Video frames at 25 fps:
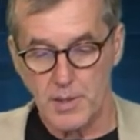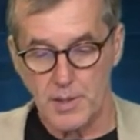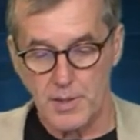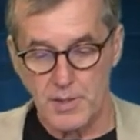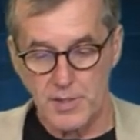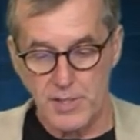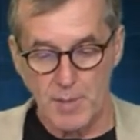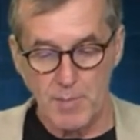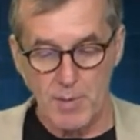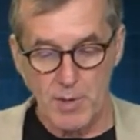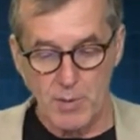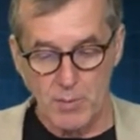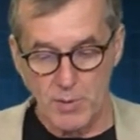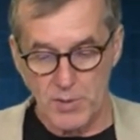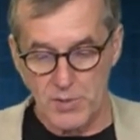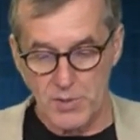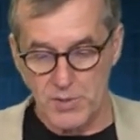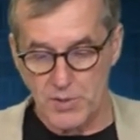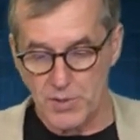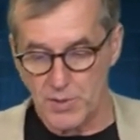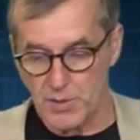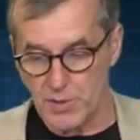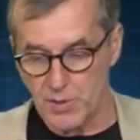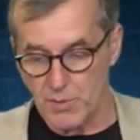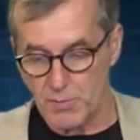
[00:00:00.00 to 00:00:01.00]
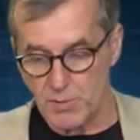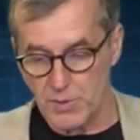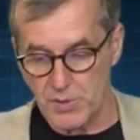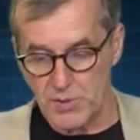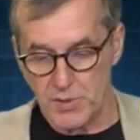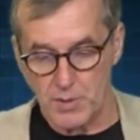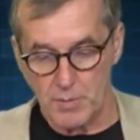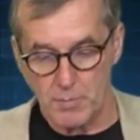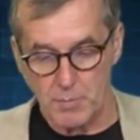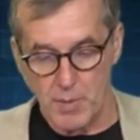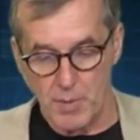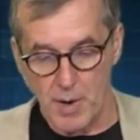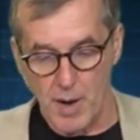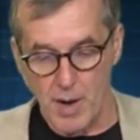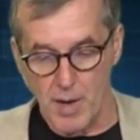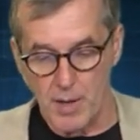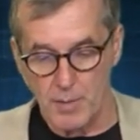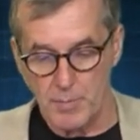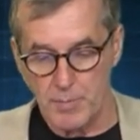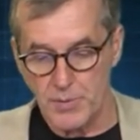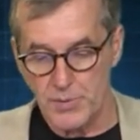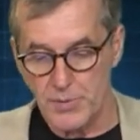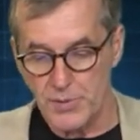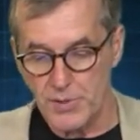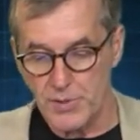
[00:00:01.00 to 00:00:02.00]
semicrystalline and crystalline
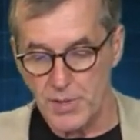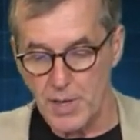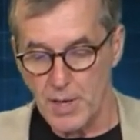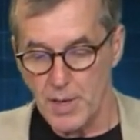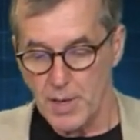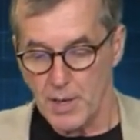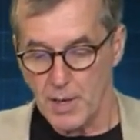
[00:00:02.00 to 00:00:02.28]
polymers.